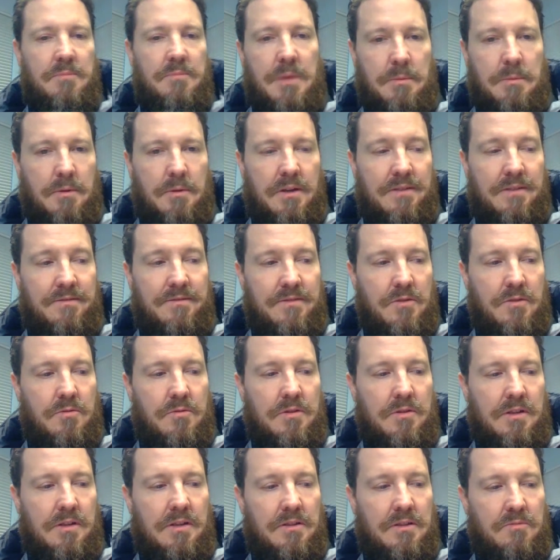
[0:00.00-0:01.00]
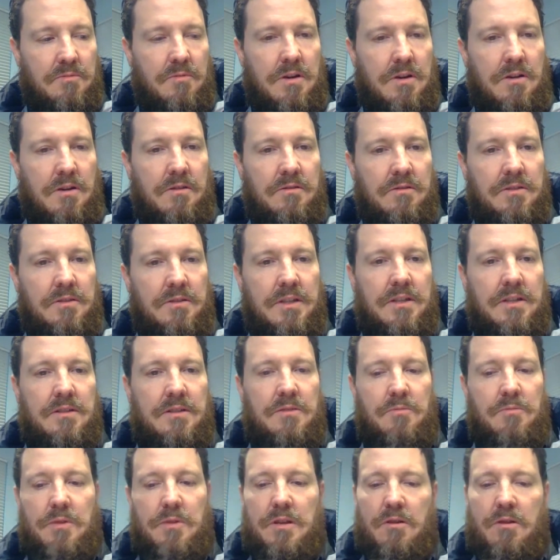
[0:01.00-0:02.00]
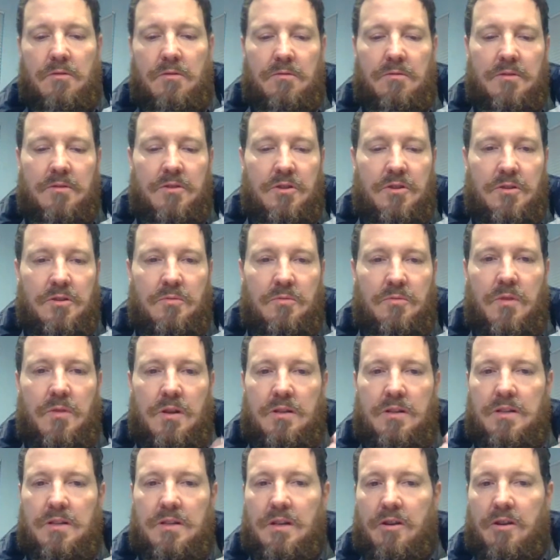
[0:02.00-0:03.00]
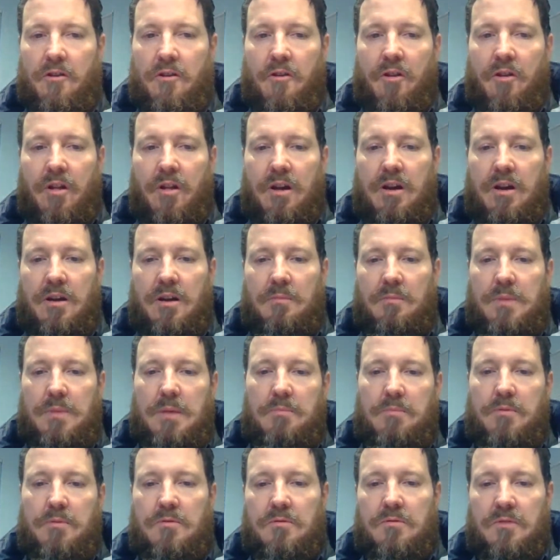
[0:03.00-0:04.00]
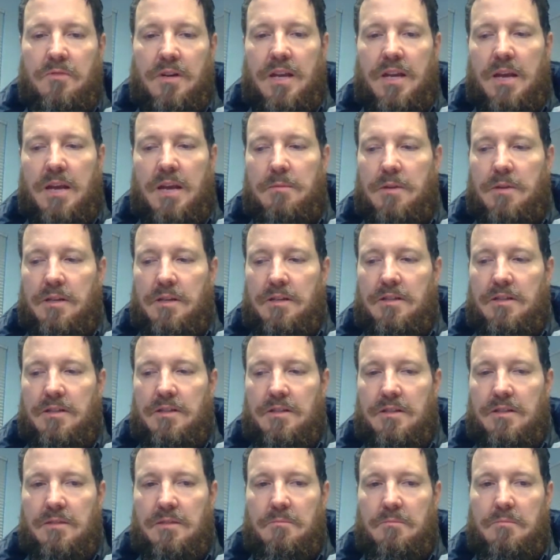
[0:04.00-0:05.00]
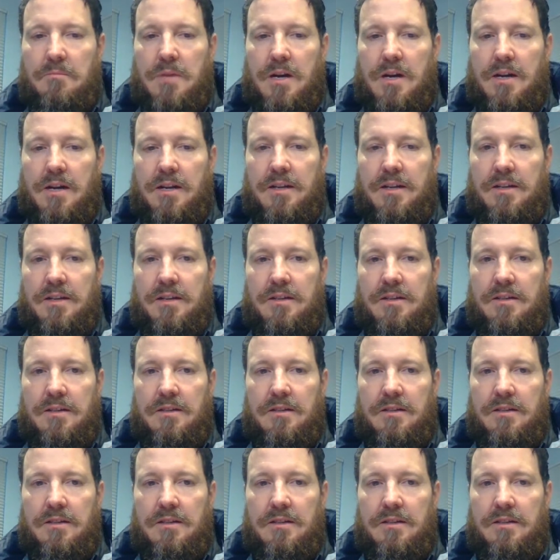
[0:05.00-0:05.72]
people have voted as well. That is, we don't just want people gaming the system by